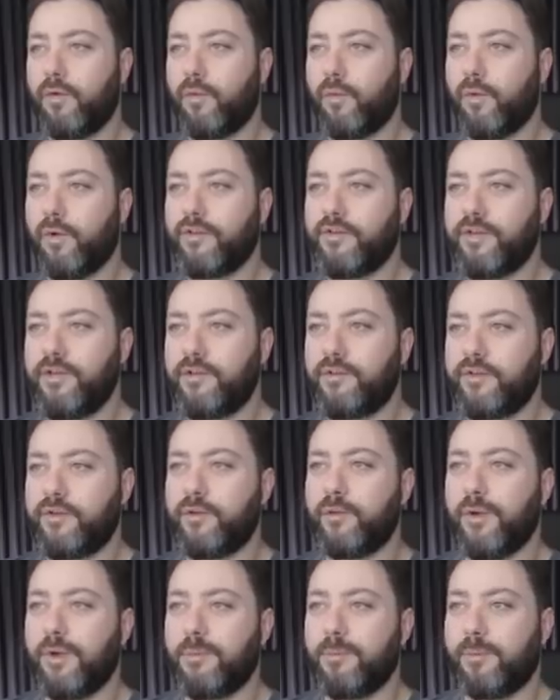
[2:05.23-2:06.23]
What do you do
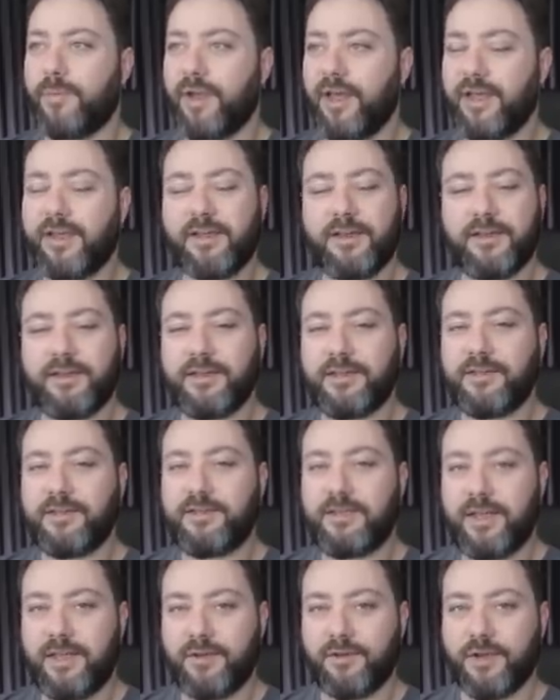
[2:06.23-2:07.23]
when black
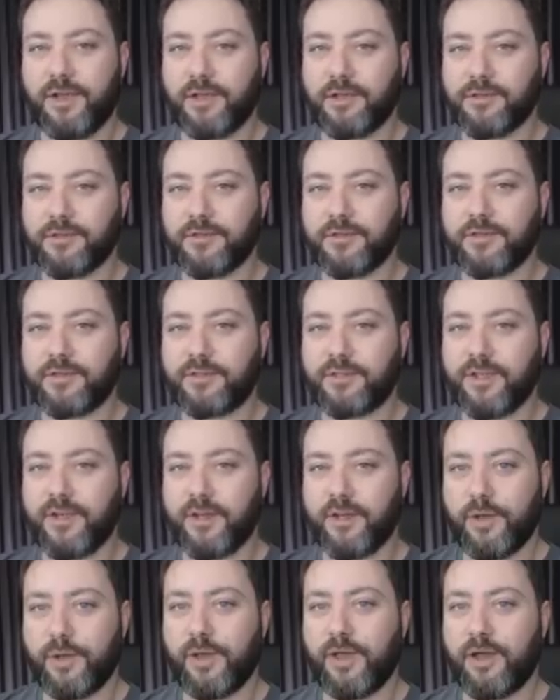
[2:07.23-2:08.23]
identitarians
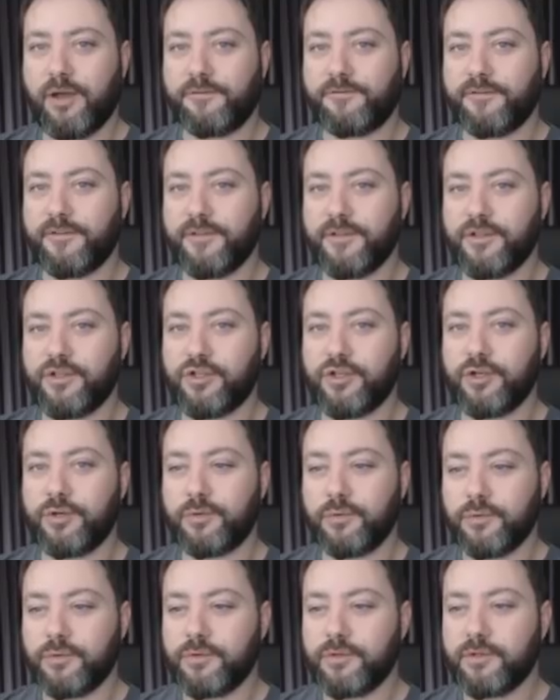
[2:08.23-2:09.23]
start going after the
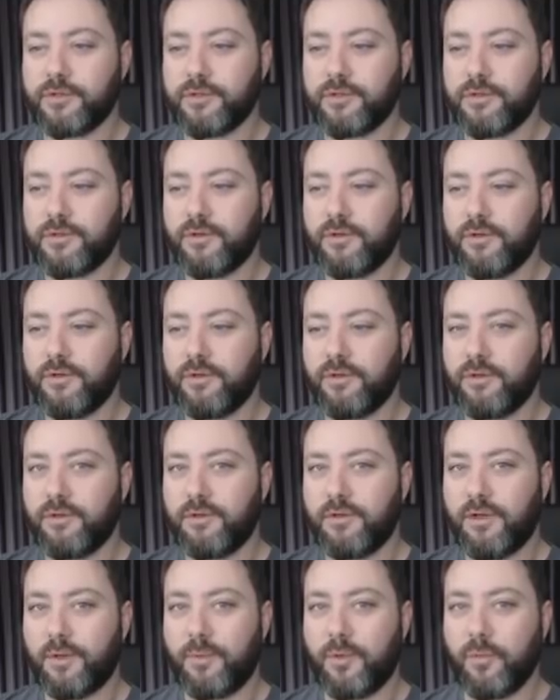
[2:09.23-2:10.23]
Jews?
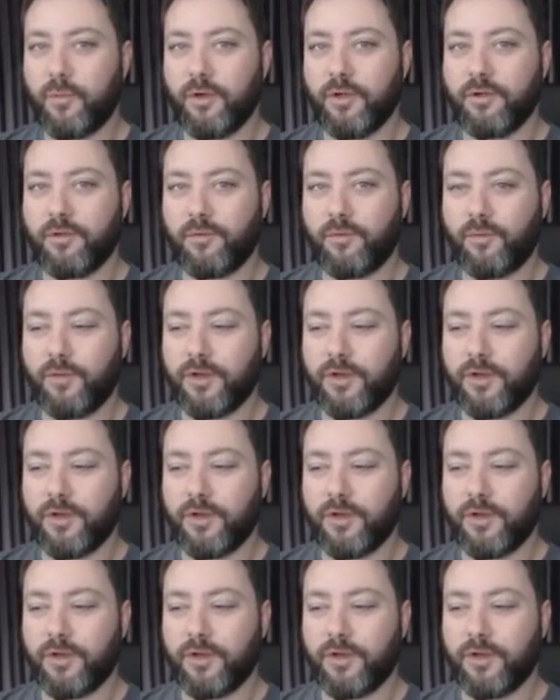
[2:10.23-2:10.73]
I mean, what do